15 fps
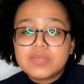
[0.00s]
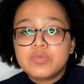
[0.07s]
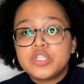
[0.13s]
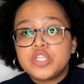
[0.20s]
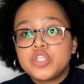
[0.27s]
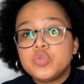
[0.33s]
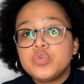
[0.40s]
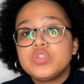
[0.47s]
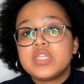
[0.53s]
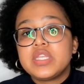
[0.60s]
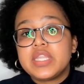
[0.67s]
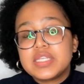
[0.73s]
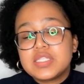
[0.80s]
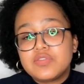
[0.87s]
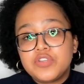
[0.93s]
I'm gonna do the
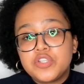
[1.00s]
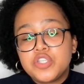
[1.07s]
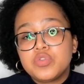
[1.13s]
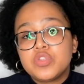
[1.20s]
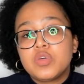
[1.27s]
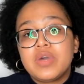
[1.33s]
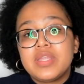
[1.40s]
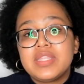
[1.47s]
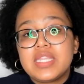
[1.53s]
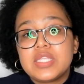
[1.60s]
next video, the one that